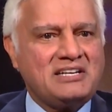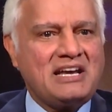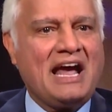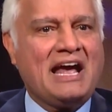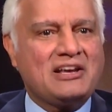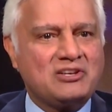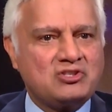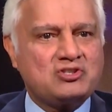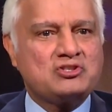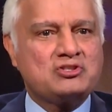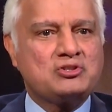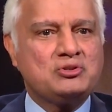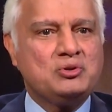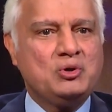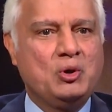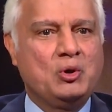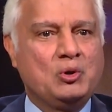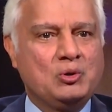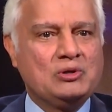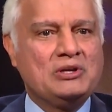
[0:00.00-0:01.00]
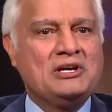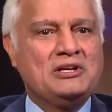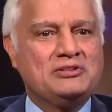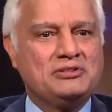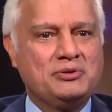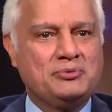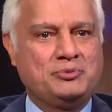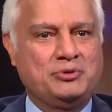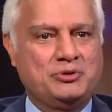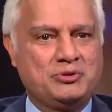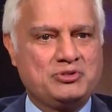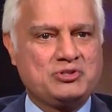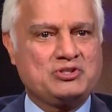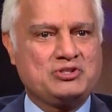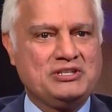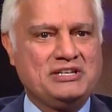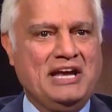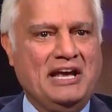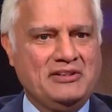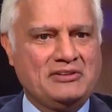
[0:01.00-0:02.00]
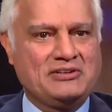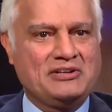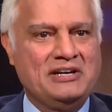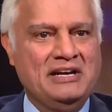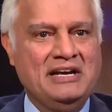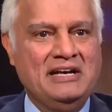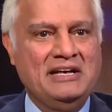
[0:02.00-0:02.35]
has to hold the roots together.